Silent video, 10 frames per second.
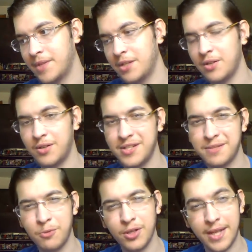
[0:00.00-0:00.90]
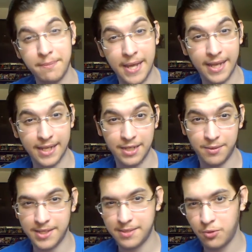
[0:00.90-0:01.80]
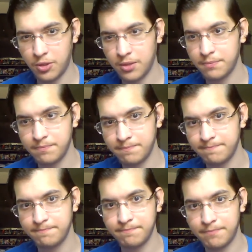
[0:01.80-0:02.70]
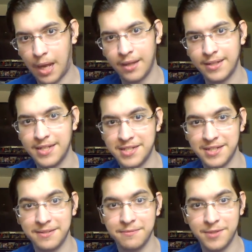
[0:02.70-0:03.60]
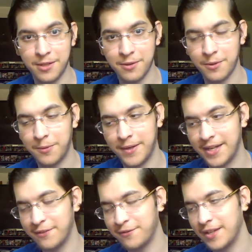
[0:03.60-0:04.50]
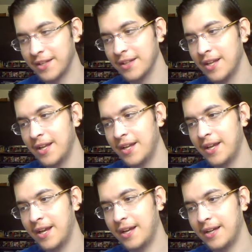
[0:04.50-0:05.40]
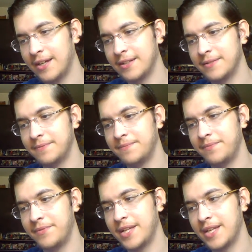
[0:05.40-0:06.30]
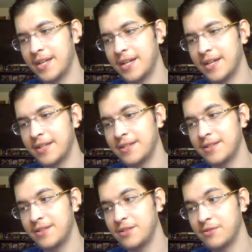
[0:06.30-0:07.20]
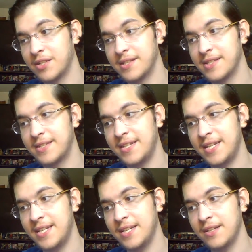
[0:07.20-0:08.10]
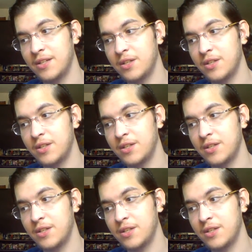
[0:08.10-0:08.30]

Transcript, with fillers: It's more laid back anyway. It's more Polynesian, you know, the Hawaiian feel. You can see